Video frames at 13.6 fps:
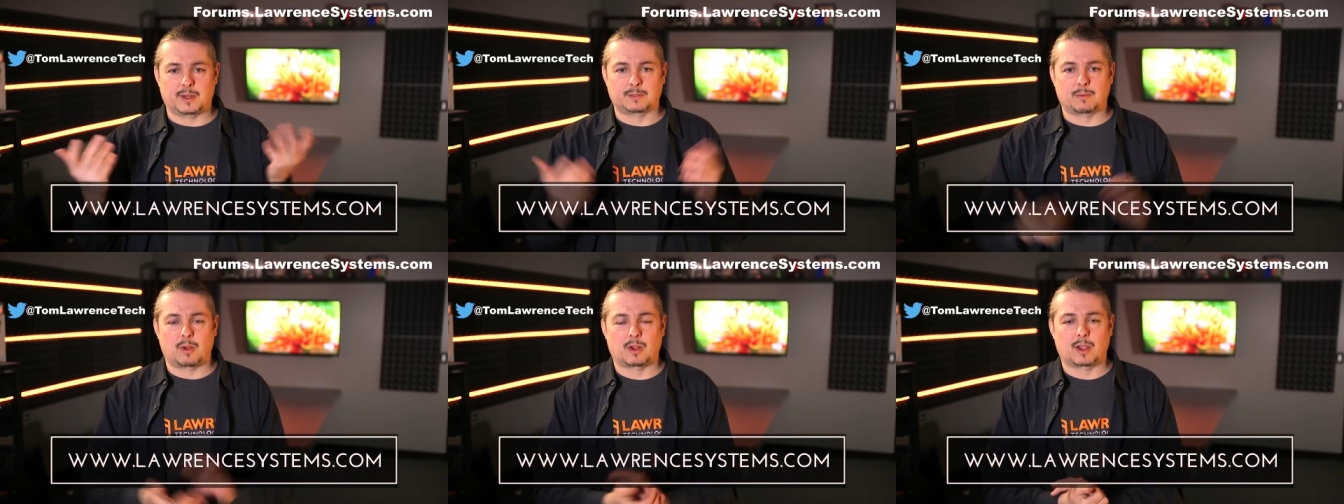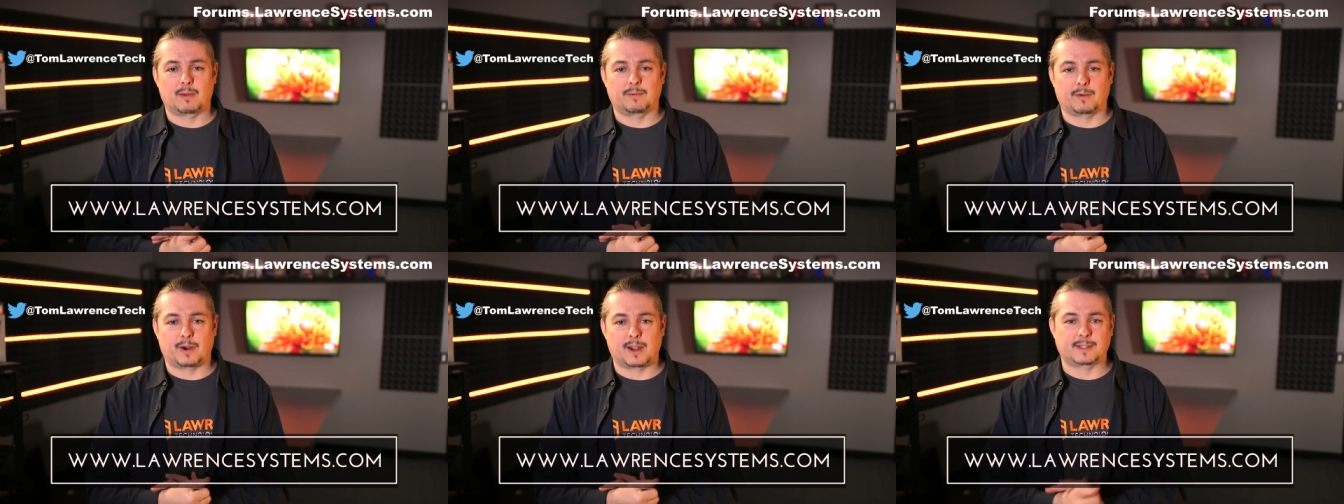and a small
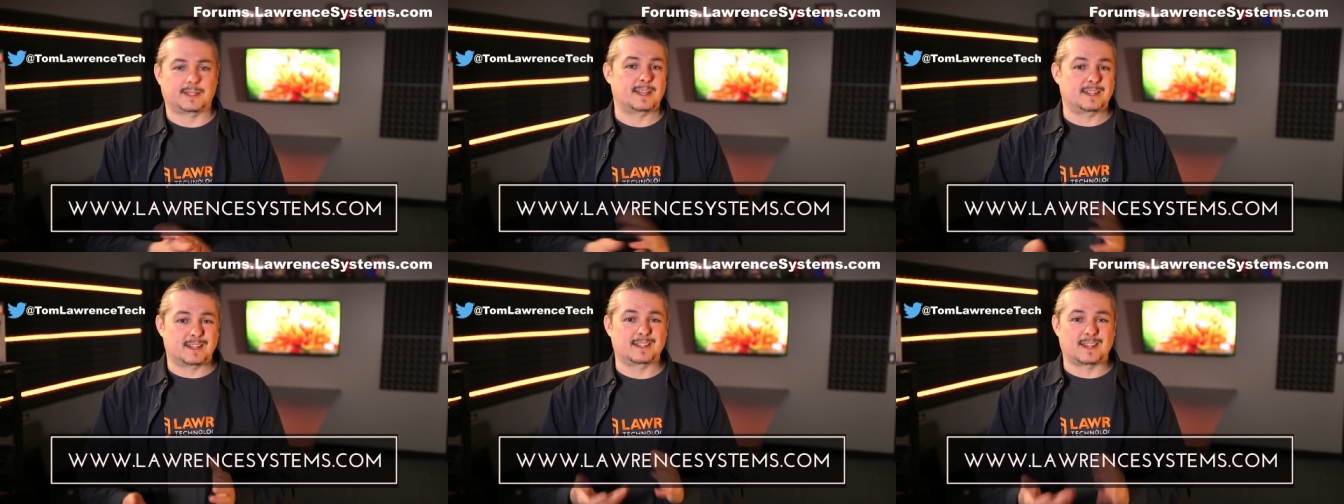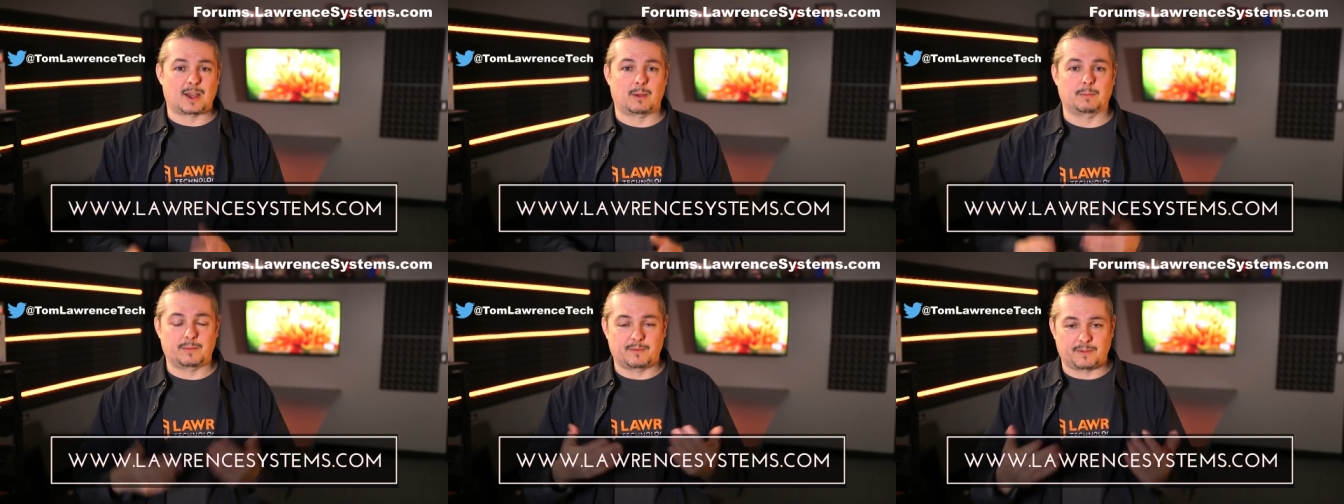cut for us that does
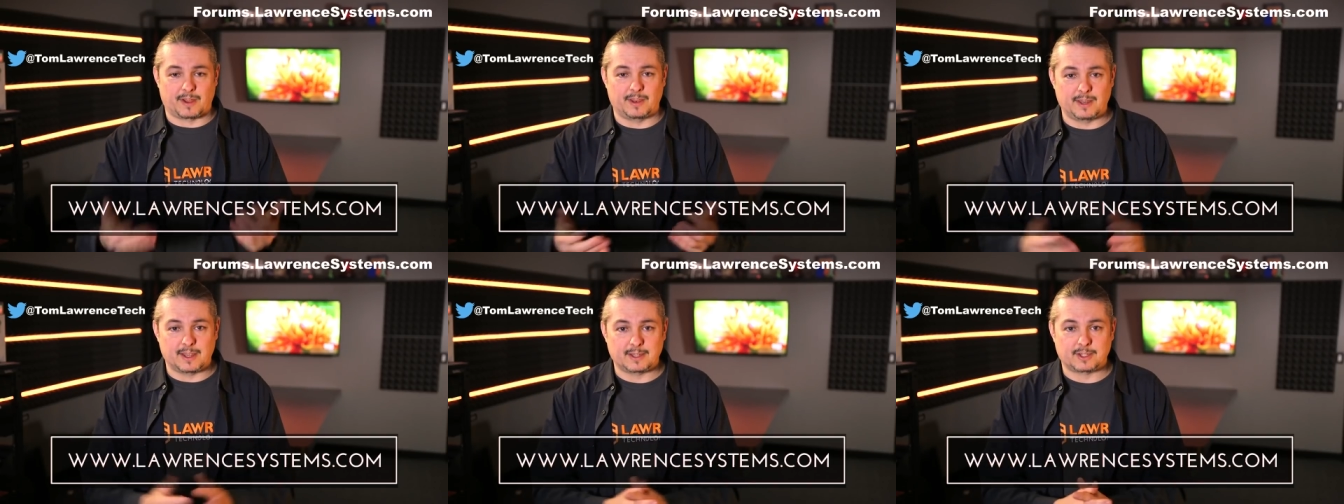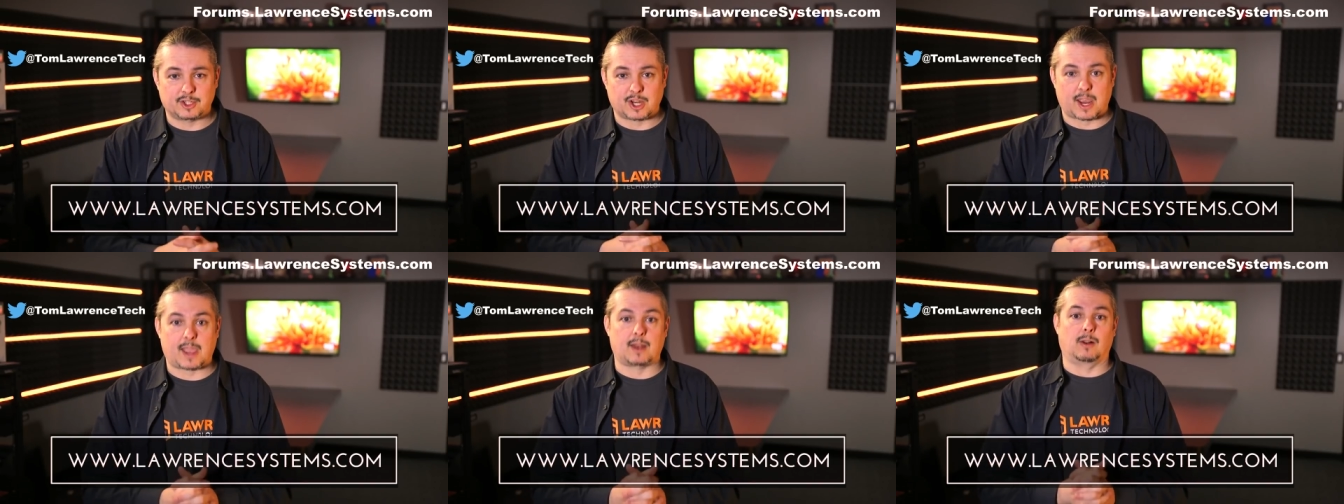help fund this
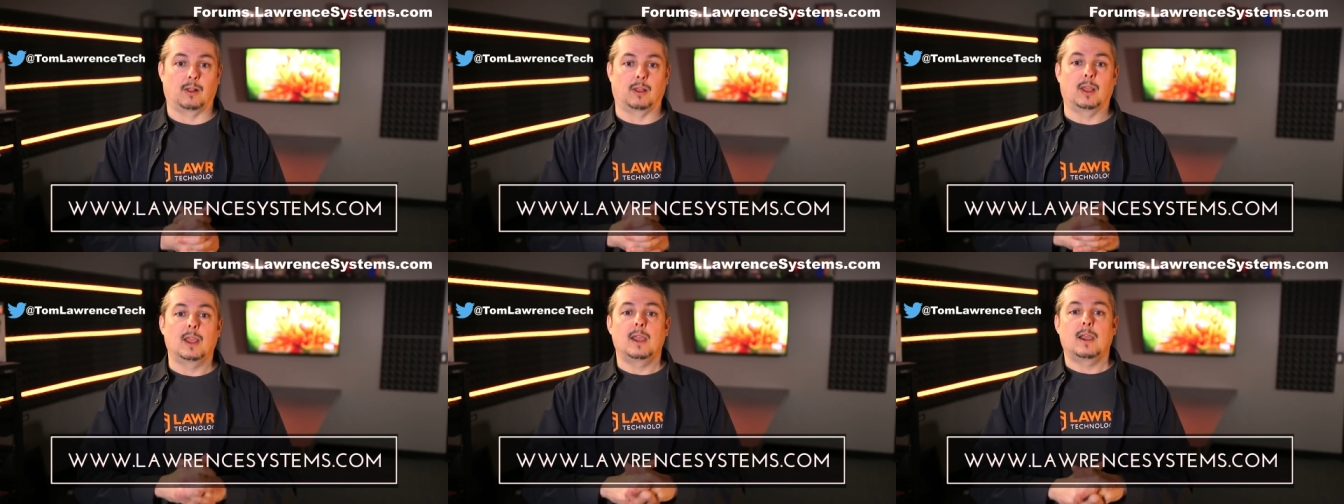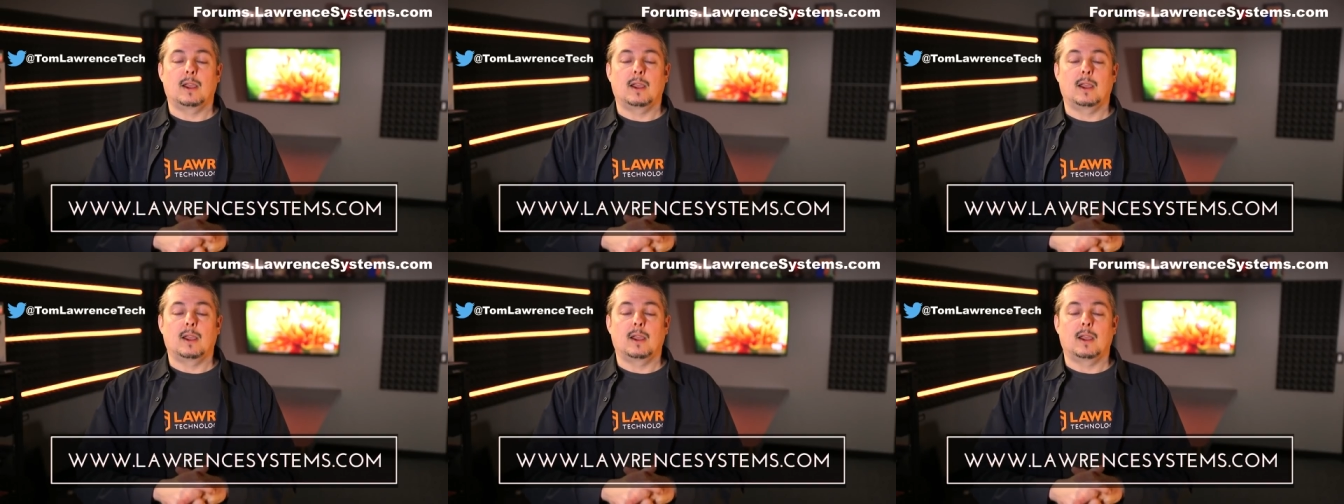channel.